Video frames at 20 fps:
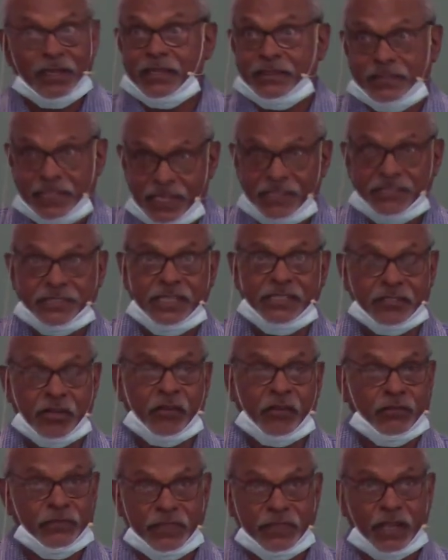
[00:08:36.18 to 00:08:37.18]
these things,
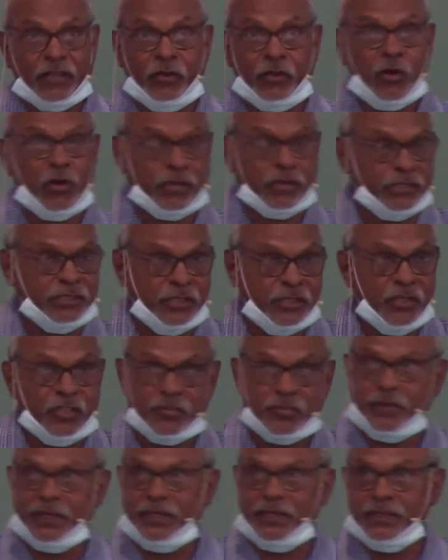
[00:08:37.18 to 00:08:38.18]
God has used
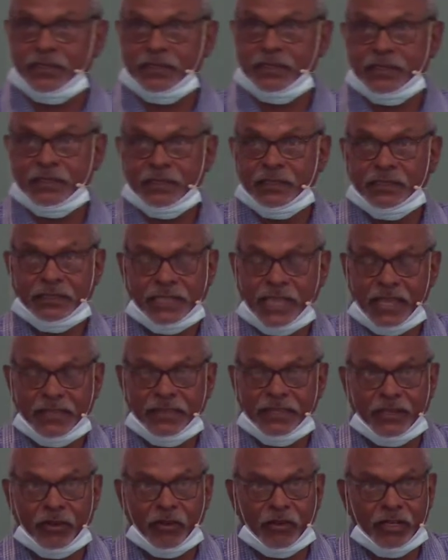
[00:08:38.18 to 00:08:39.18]
me down
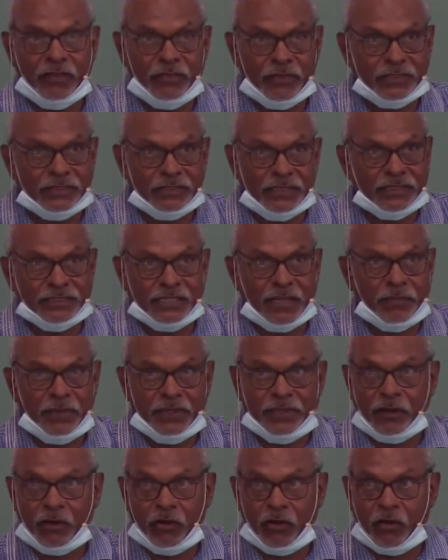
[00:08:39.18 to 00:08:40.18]
there, and it's something
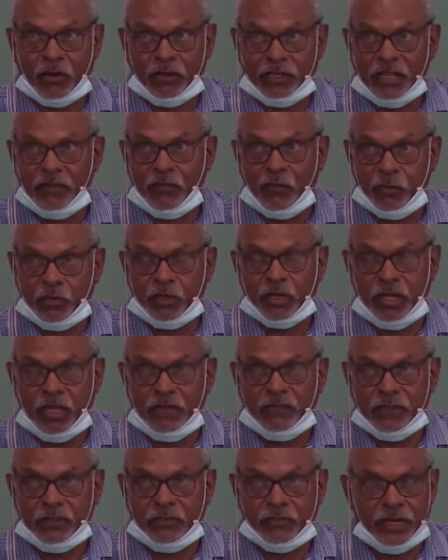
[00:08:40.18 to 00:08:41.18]
that I never would have
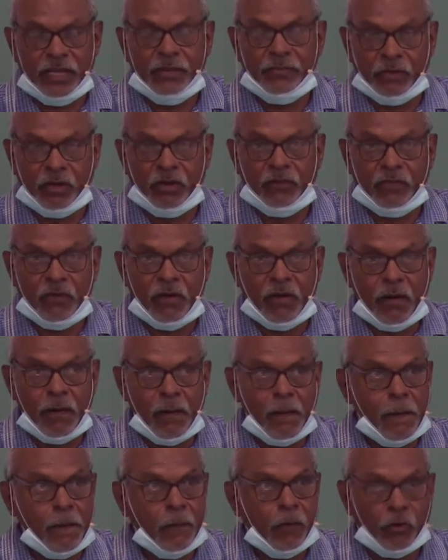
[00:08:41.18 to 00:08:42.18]
ever dreamed of
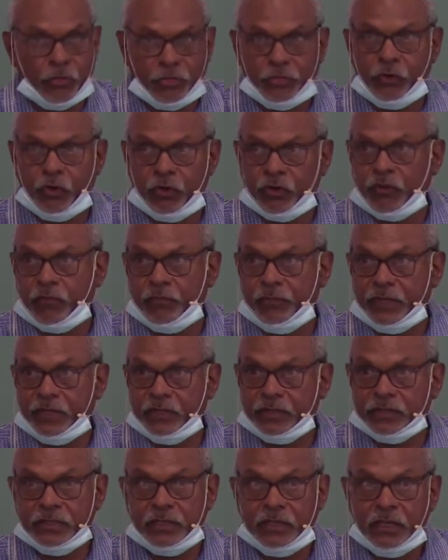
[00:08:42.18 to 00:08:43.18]
or thought of,
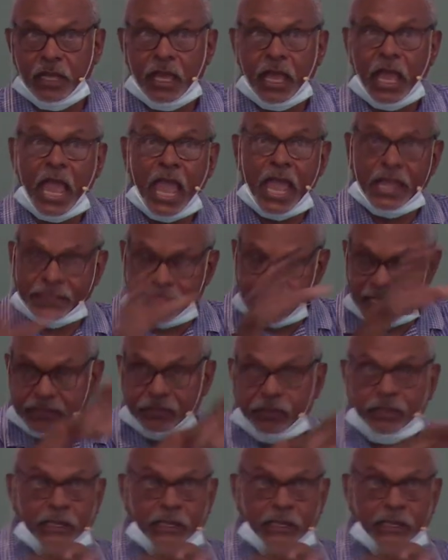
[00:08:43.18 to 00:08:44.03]
because at the